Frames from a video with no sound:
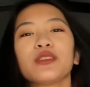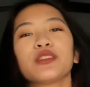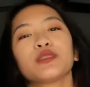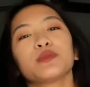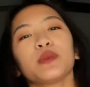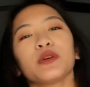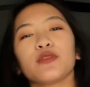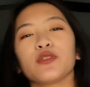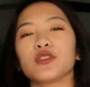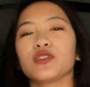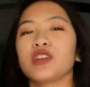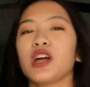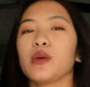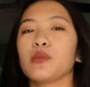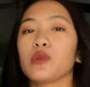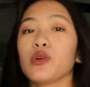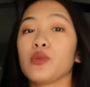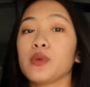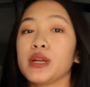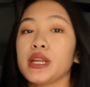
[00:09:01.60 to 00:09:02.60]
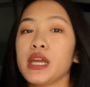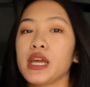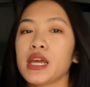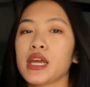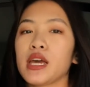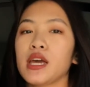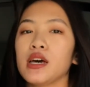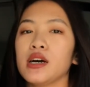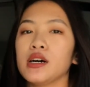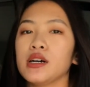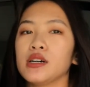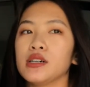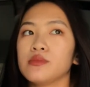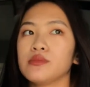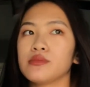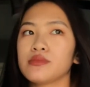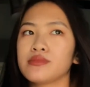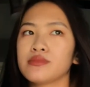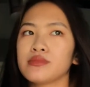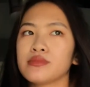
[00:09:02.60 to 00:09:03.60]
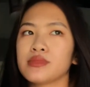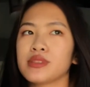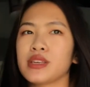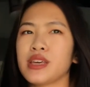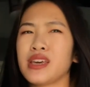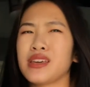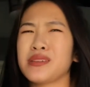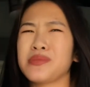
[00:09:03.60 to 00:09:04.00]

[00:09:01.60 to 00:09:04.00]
is my first time reading a gay